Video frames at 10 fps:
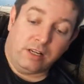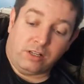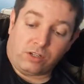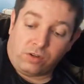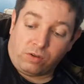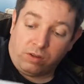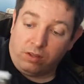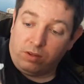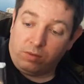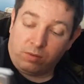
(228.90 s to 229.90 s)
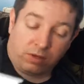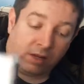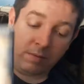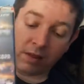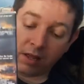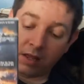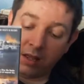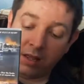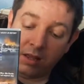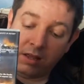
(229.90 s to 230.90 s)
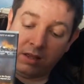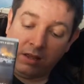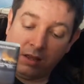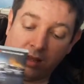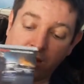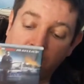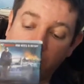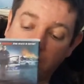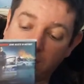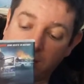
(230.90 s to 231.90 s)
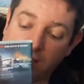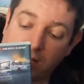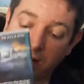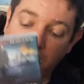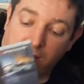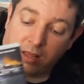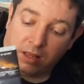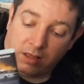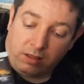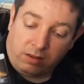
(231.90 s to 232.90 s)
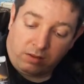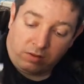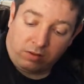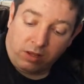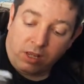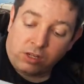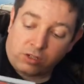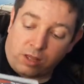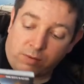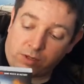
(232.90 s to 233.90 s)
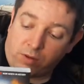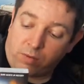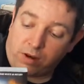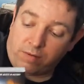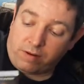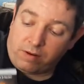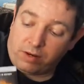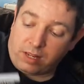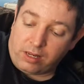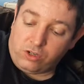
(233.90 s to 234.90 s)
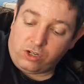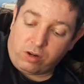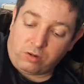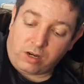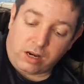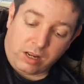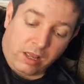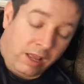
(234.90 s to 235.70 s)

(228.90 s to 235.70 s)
So, we'll keep that. But decent. So that was the one I found in shelter.